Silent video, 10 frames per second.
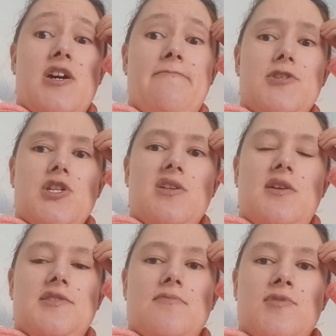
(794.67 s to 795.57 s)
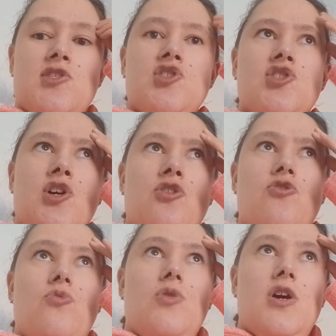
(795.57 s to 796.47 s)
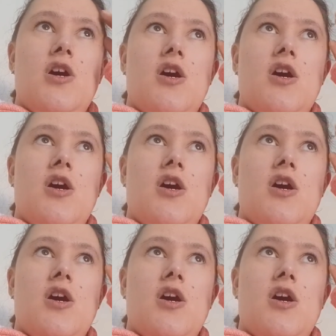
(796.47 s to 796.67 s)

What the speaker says: I could visualise them so